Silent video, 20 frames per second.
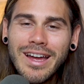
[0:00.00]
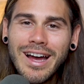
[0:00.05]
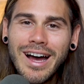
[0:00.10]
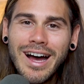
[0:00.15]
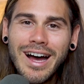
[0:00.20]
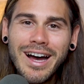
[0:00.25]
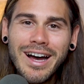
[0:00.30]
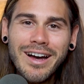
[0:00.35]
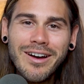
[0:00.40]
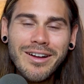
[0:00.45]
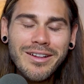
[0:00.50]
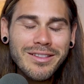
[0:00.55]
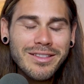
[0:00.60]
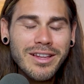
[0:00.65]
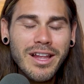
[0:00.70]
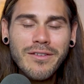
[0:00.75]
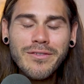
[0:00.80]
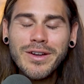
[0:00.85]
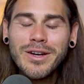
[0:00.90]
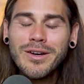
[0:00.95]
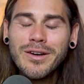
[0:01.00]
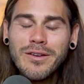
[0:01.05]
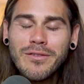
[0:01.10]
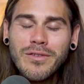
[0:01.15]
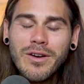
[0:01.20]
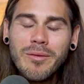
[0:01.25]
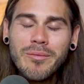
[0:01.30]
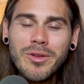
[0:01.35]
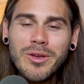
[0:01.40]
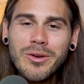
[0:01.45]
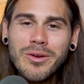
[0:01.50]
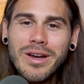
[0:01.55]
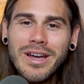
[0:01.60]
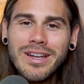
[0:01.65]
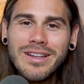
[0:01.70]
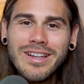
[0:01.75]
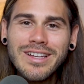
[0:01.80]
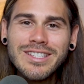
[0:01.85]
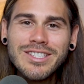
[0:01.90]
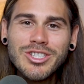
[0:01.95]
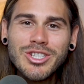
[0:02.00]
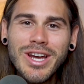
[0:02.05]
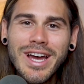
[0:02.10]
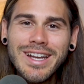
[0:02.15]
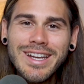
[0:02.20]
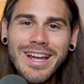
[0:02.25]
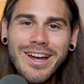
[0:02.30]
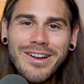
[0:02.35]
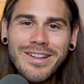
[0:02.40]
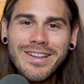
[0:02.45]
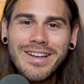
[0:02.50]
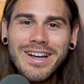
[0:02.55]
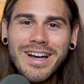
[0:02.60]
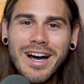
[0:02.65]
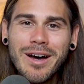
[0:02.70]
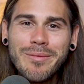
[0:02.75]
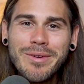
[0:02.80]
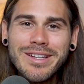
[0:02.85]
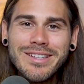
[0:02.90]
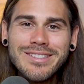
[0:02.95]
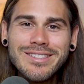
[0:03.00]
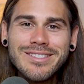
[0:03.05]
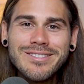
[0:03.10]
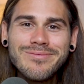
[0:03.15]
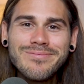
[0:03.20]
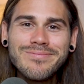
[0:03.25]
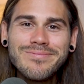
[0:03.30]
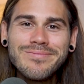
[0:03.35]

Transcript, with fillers: Uh, love hearing from you, and let's chat down in the comments.